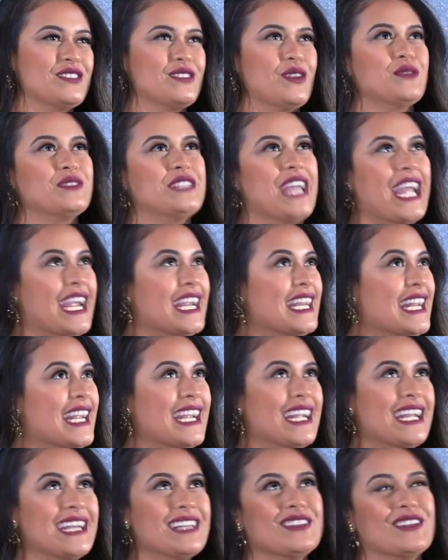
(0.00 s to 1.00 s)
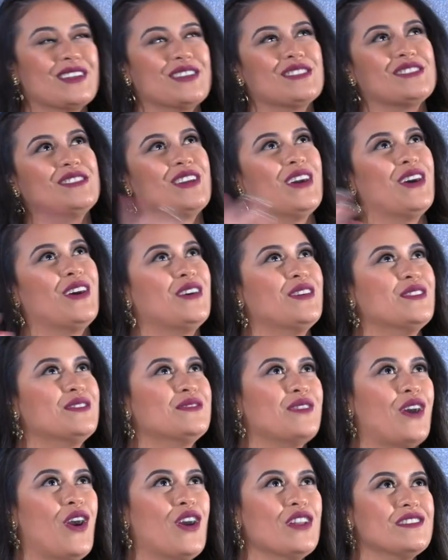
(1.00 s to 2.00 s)
There's no dating. There's
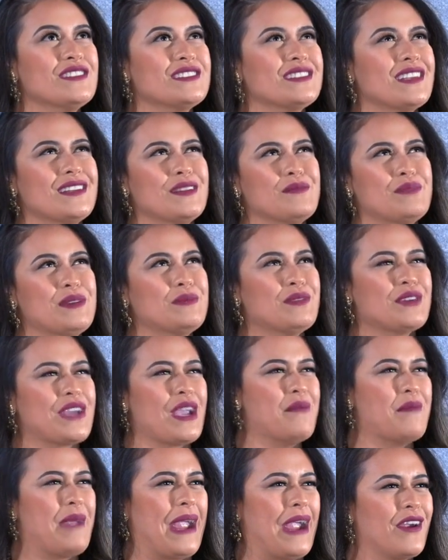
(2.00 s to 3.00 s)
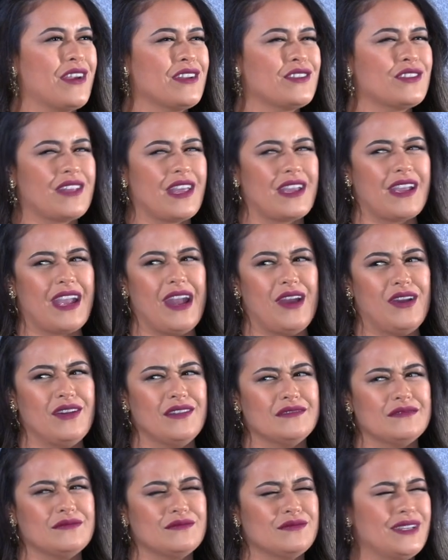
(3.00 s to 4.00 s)
no, all of a sudden people get married. You're like,
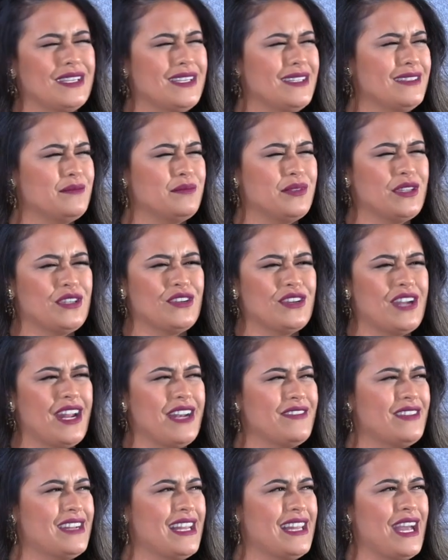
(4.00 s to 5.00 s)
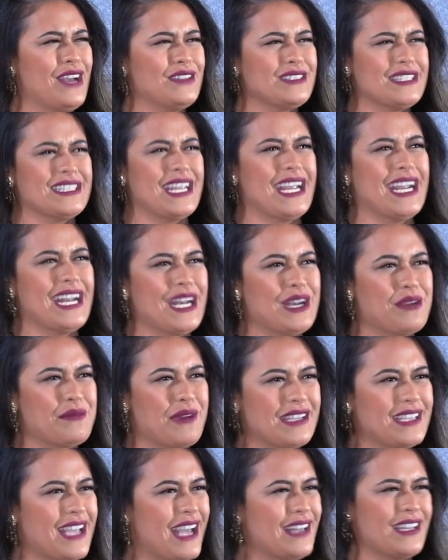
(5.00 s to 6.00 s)
how, what? But you're not even allowed to date
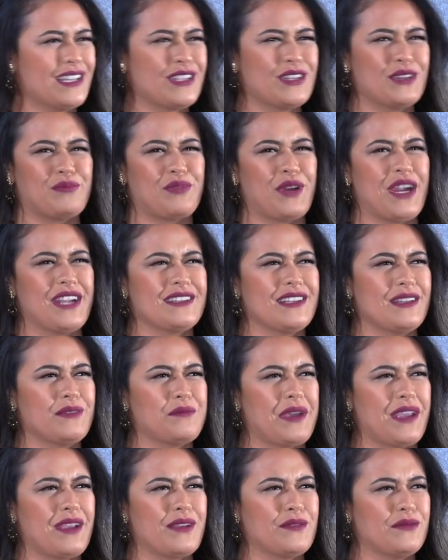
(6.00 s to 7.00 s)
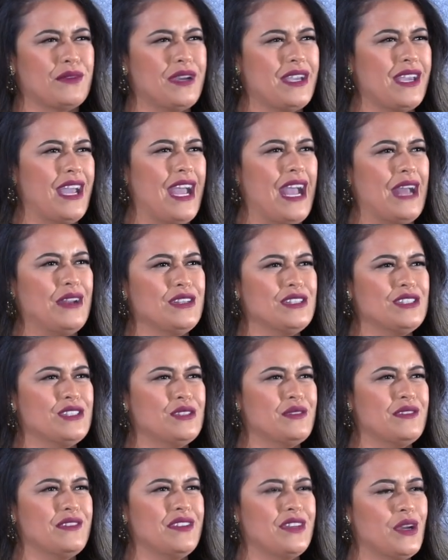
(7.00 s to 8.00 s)
anybody. Yeah, like you're pregnant. Like what? How did
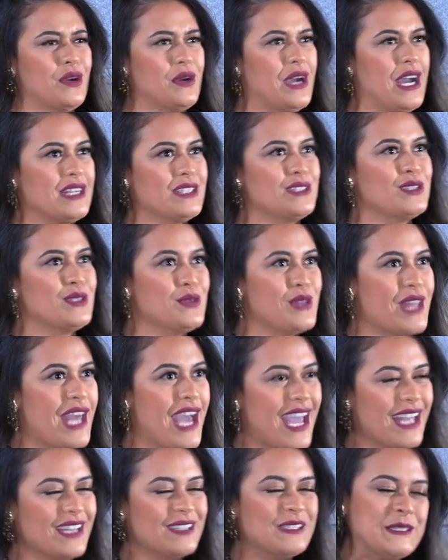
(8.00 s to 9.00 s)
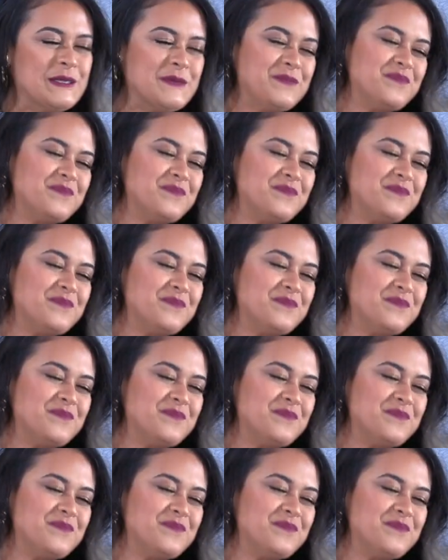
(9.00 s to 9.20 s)
you even know how to do that?